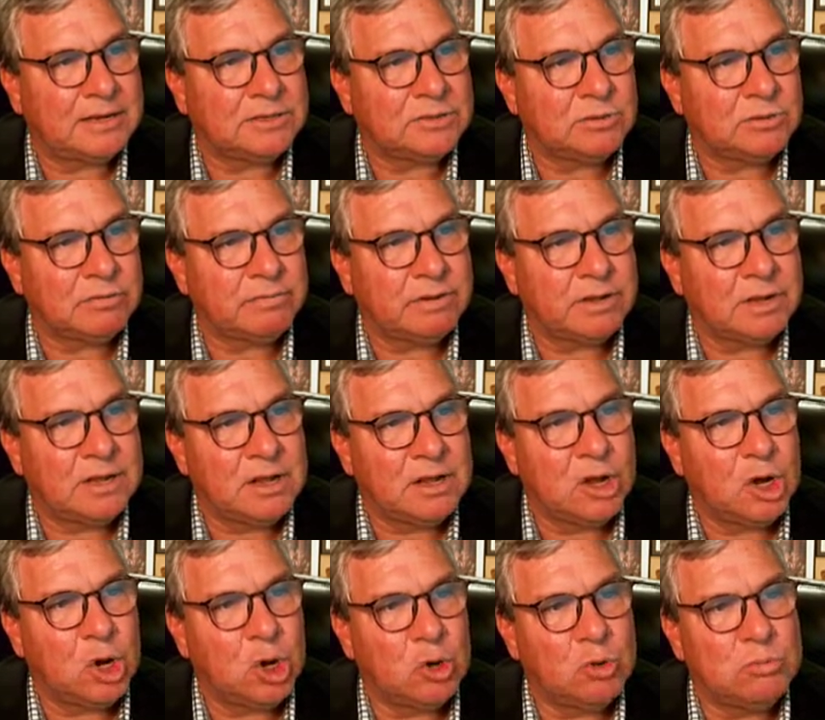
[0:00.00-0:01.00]
sort of a
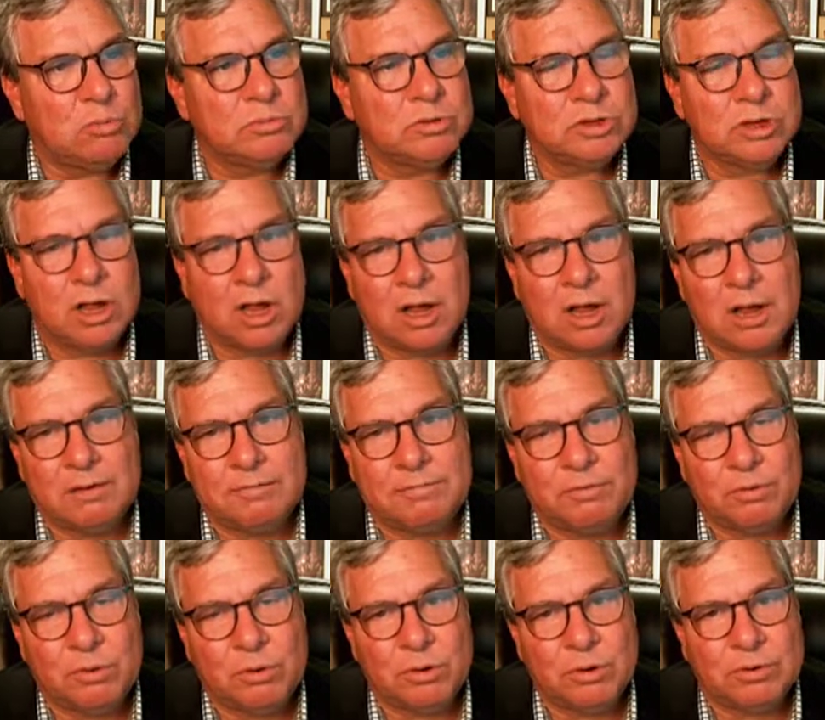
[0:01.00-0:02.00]
Ohm's law
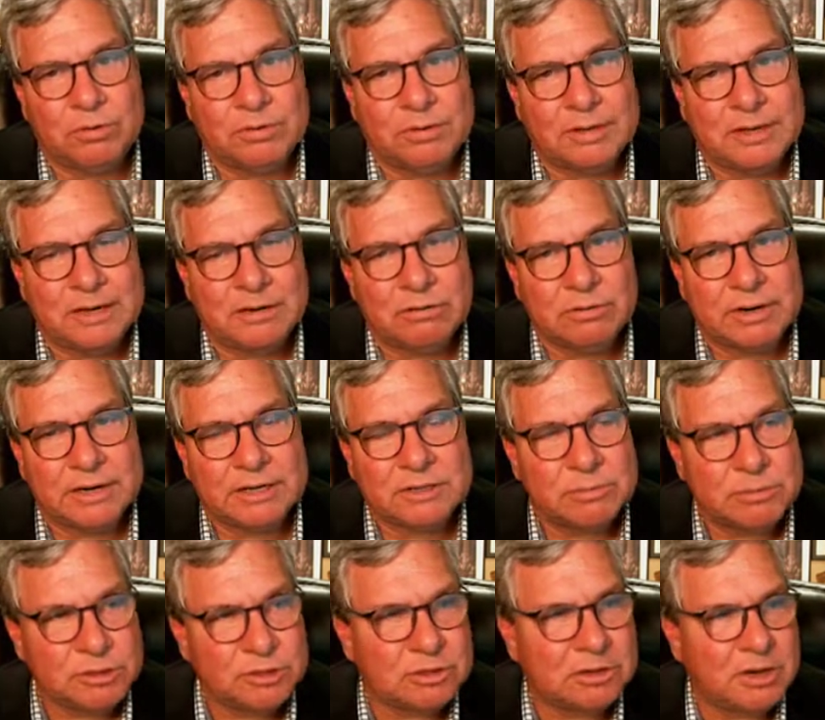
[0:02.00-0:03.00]
for the
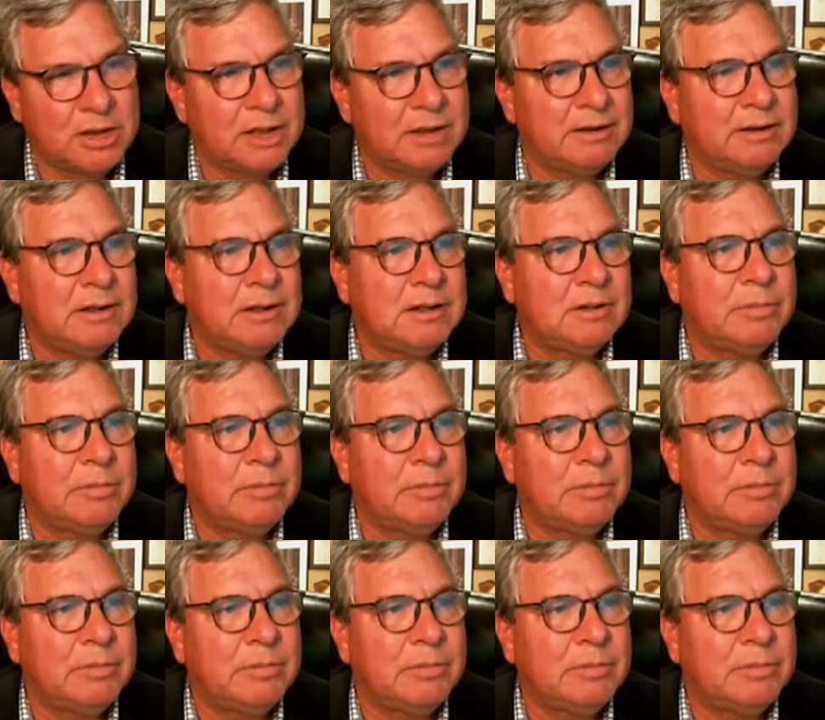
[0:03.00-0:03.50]
transmission line,